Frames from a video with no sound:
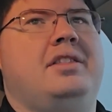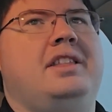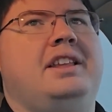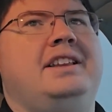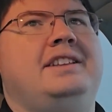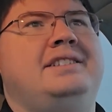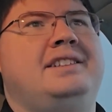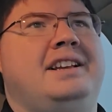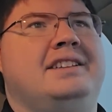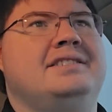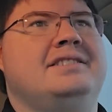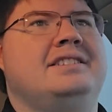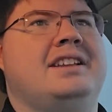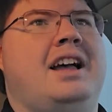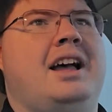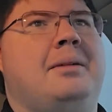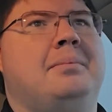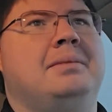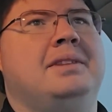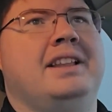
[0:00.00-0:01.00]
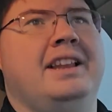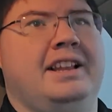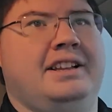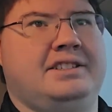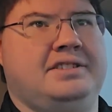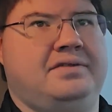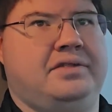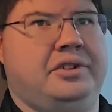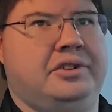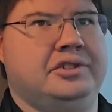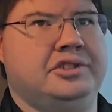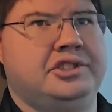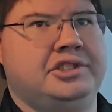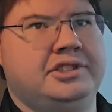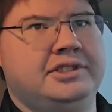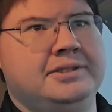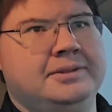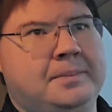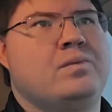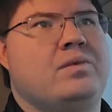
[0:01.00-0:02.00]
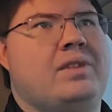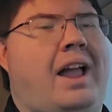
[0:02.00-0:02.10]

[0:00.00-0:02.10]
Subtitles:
the desktop Linux version.